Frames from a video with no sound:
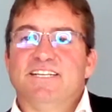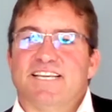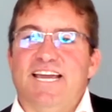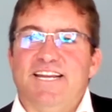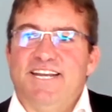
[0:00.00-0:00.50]

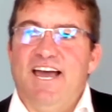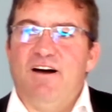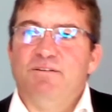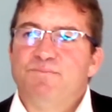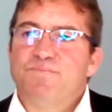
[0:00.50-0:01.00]
Okay,
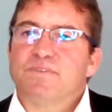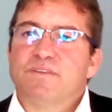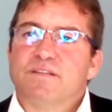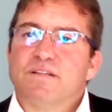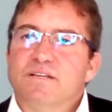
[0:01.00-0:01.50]
now
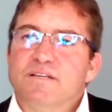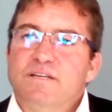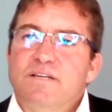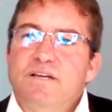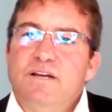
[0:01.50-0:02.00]

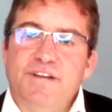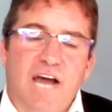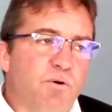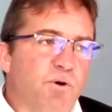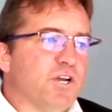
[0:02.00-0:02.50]

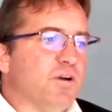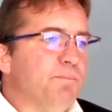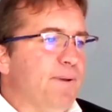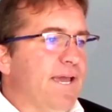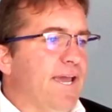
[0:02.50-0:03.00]
I want to
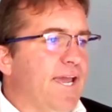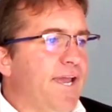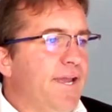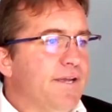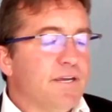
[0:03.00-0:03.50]

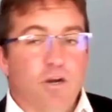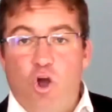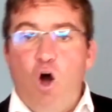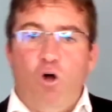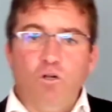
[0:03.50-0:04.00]
compare
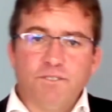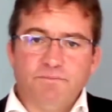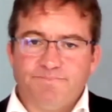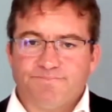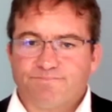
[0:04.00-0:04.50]
gold,
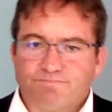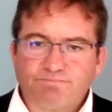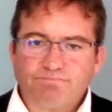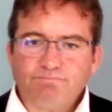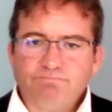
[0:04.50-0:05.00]

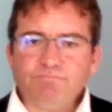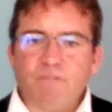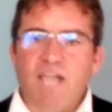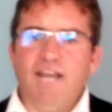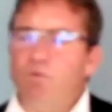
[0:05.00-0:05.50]

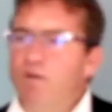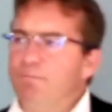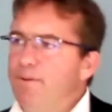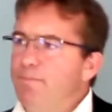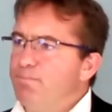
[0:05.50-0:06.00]
and I
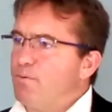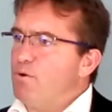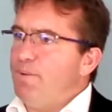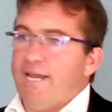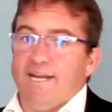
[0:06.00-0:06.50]
want to
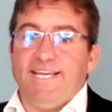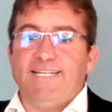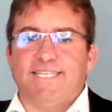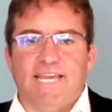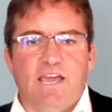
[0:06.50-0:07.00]
compare an
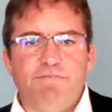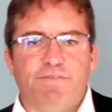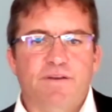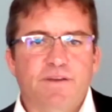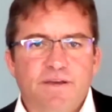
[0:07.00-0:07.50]
ETF,
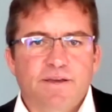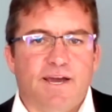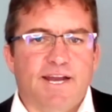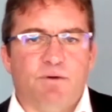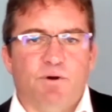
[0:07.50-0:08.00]

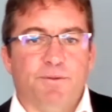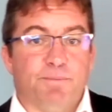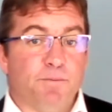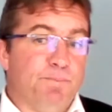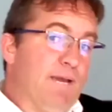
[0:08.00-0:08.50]
and I want to
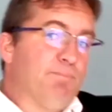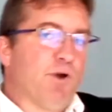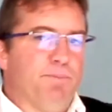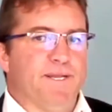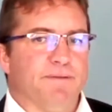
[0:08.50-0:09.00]
compare
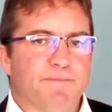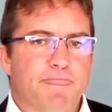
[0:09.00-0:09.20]
property.